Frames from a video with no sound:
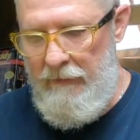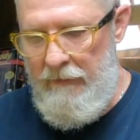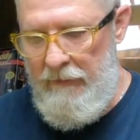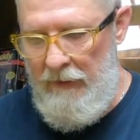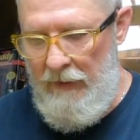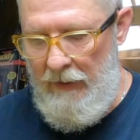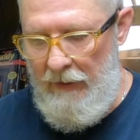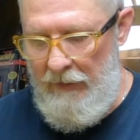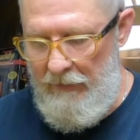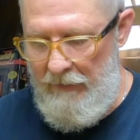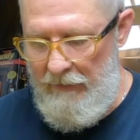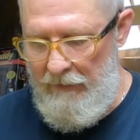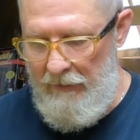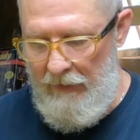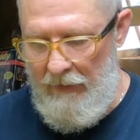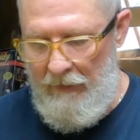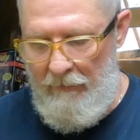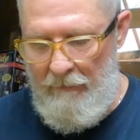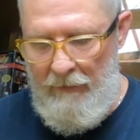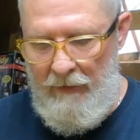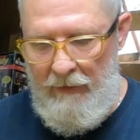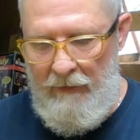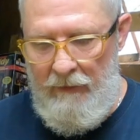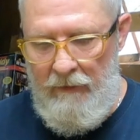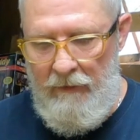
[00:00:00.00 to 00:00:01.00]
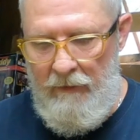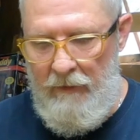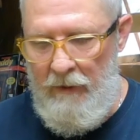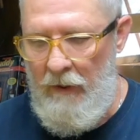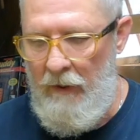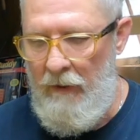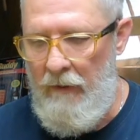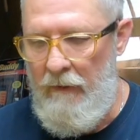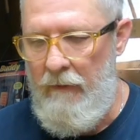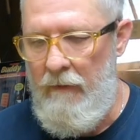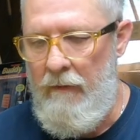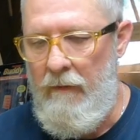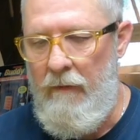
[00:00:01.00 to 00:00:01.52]
James sent me
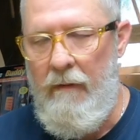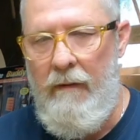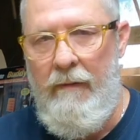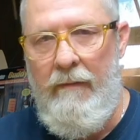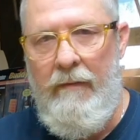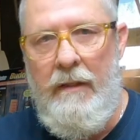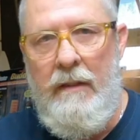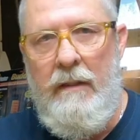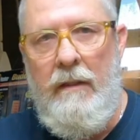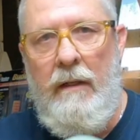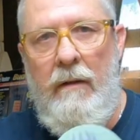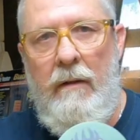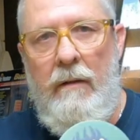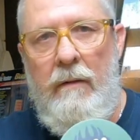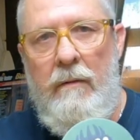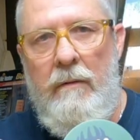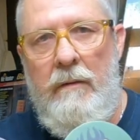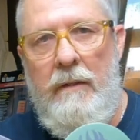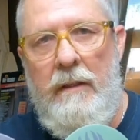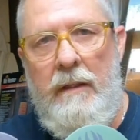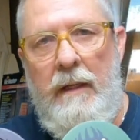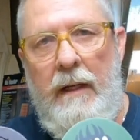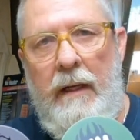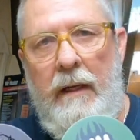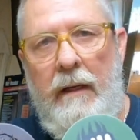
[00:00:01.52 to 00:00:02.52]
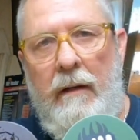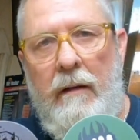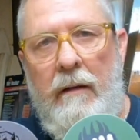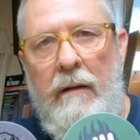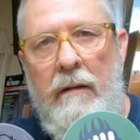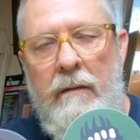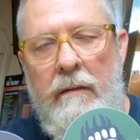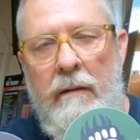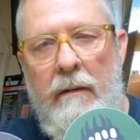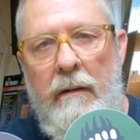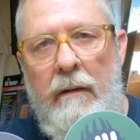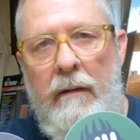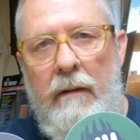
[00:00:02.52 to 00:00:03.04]
two of his cool
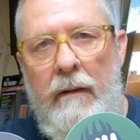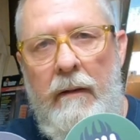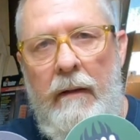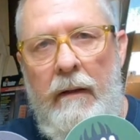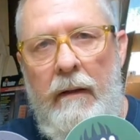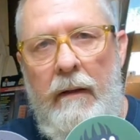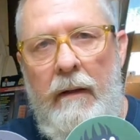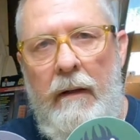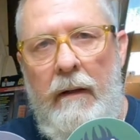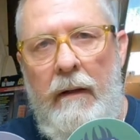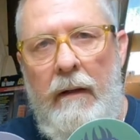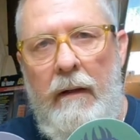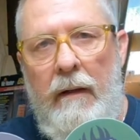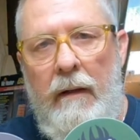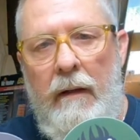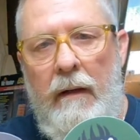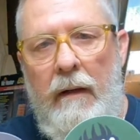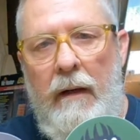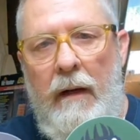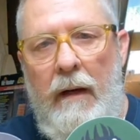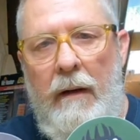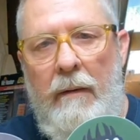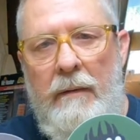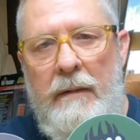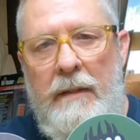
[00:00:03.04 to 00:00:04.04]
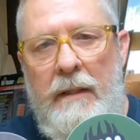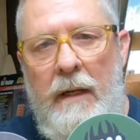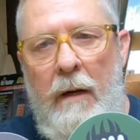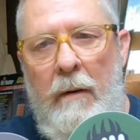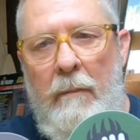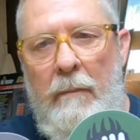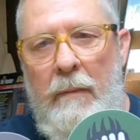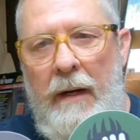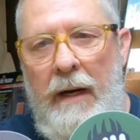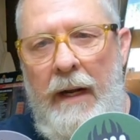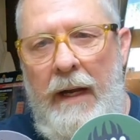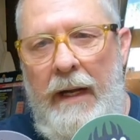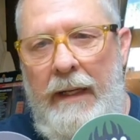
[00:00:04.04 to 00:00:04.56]
stickers. I was
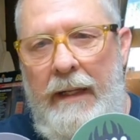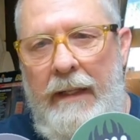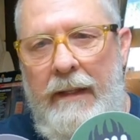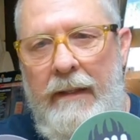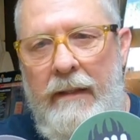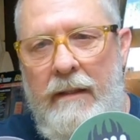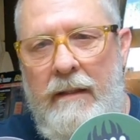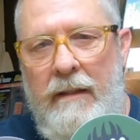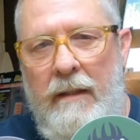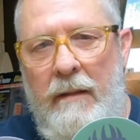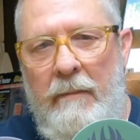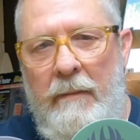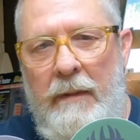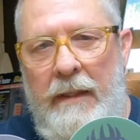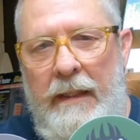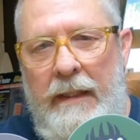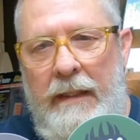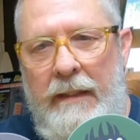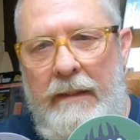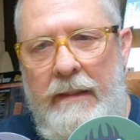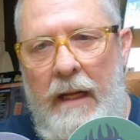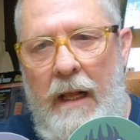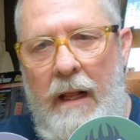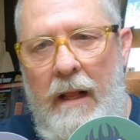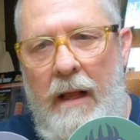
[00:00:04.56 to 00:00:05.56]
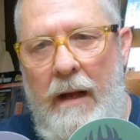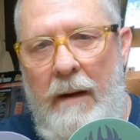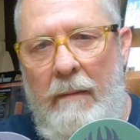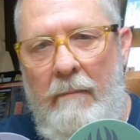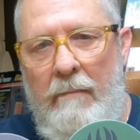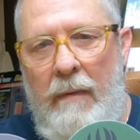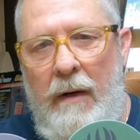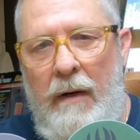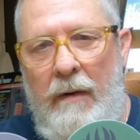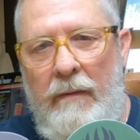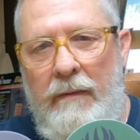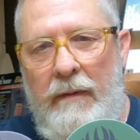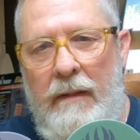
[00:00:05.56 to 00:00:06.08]
hoping I'd get some of these. I like
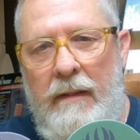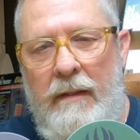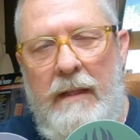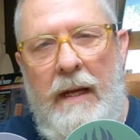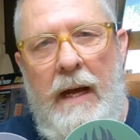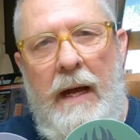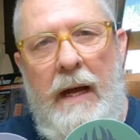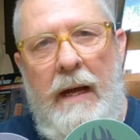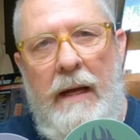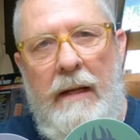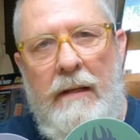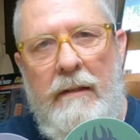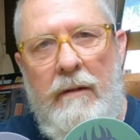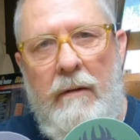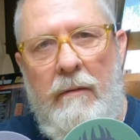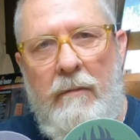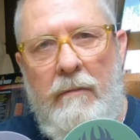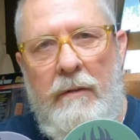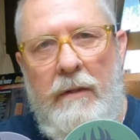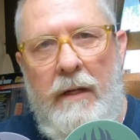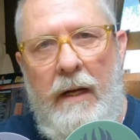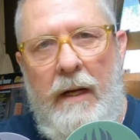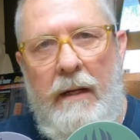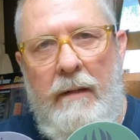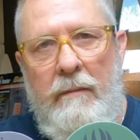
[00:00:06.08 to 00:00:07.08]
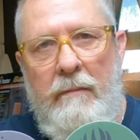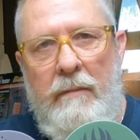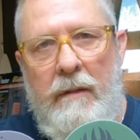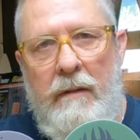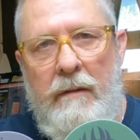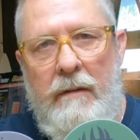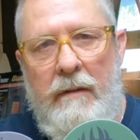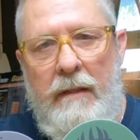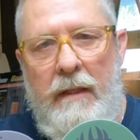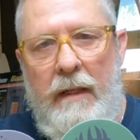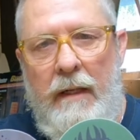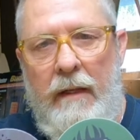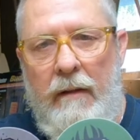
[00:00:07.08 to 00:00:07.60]
both designs on
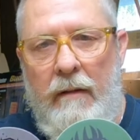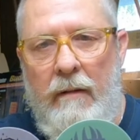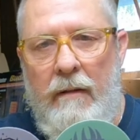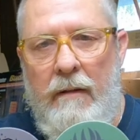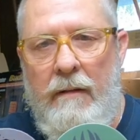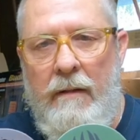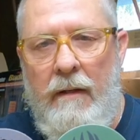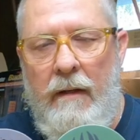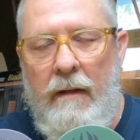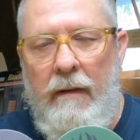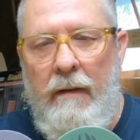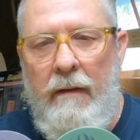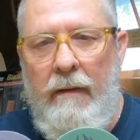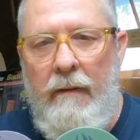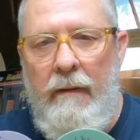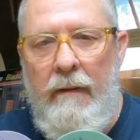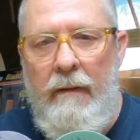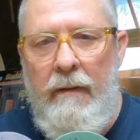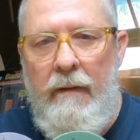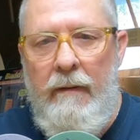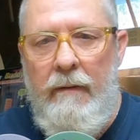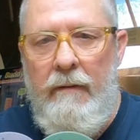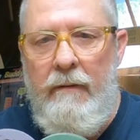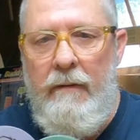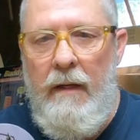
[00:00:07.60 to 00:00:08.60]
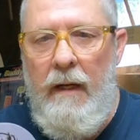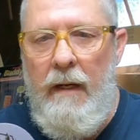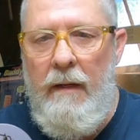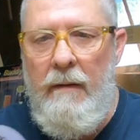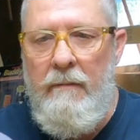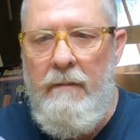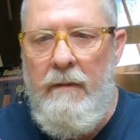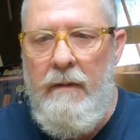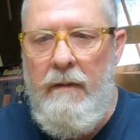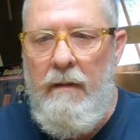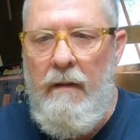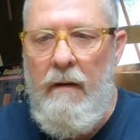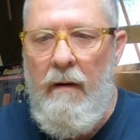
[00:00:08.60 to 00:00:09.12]
James's stickers.
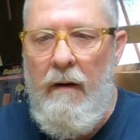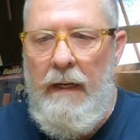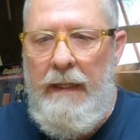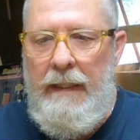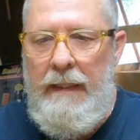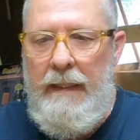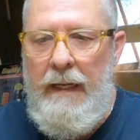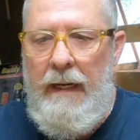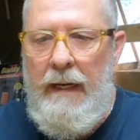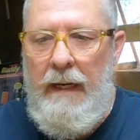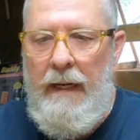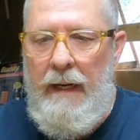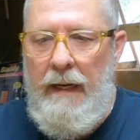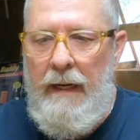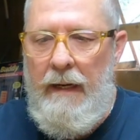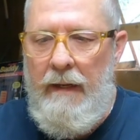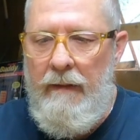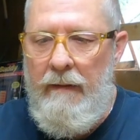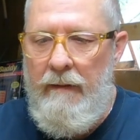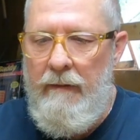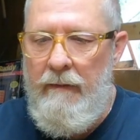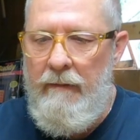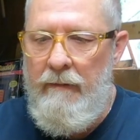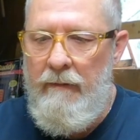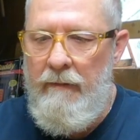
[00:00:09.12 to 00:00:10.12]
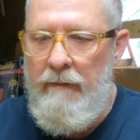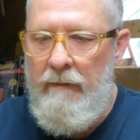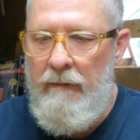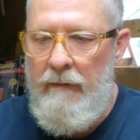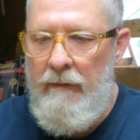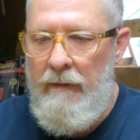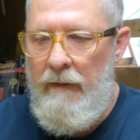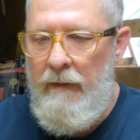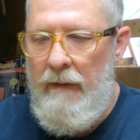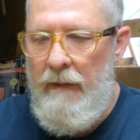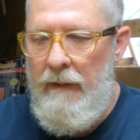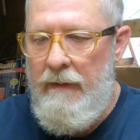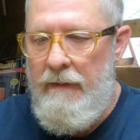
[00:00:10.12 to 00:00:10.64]
James is a great guy.
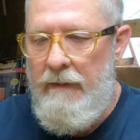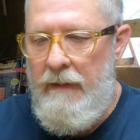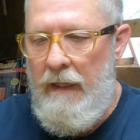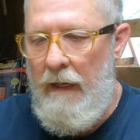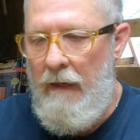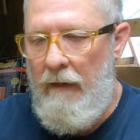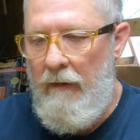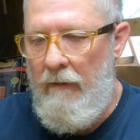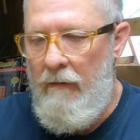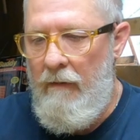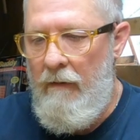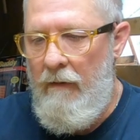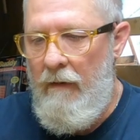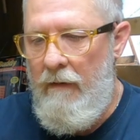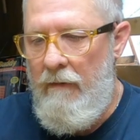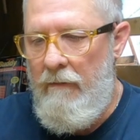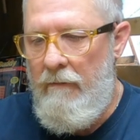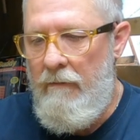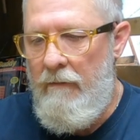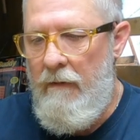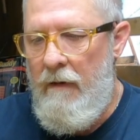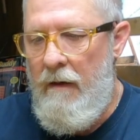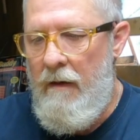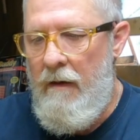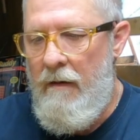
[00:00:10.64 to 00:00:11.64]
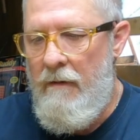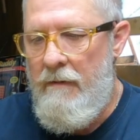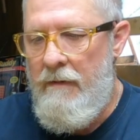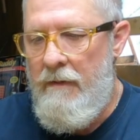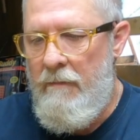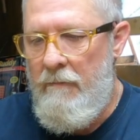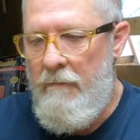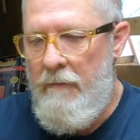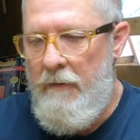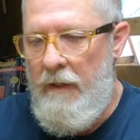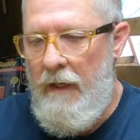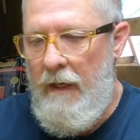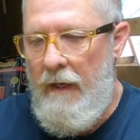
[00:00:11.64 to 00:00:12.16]
He's got an
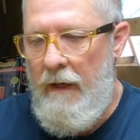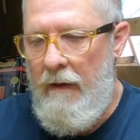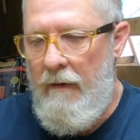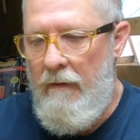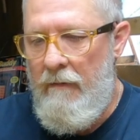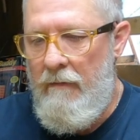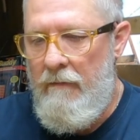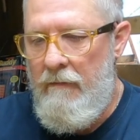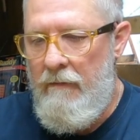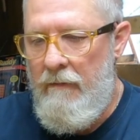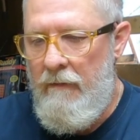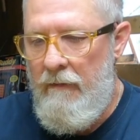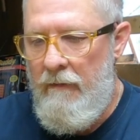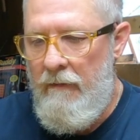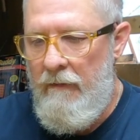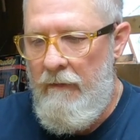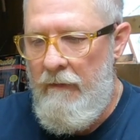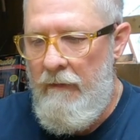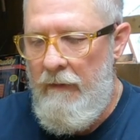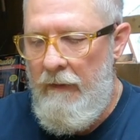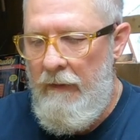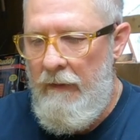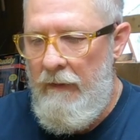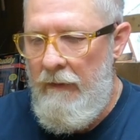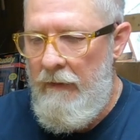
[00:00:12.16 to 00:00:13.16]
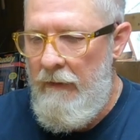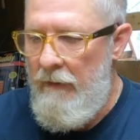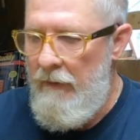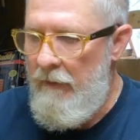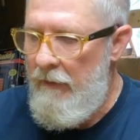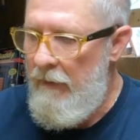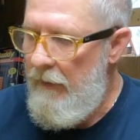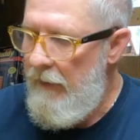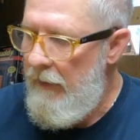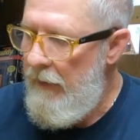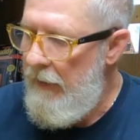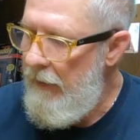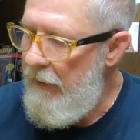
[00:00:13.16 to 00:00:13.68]
awesome channel.
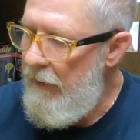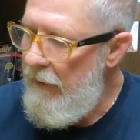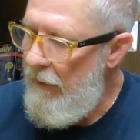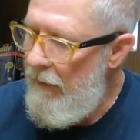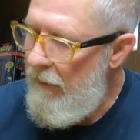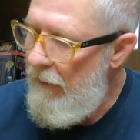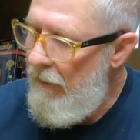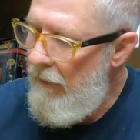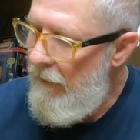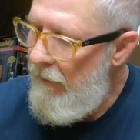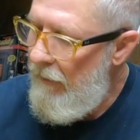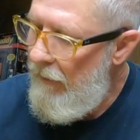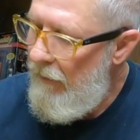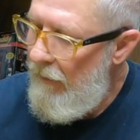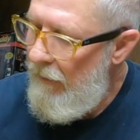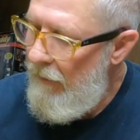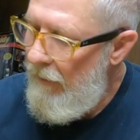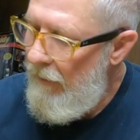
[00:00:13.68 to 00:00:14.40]
He uh,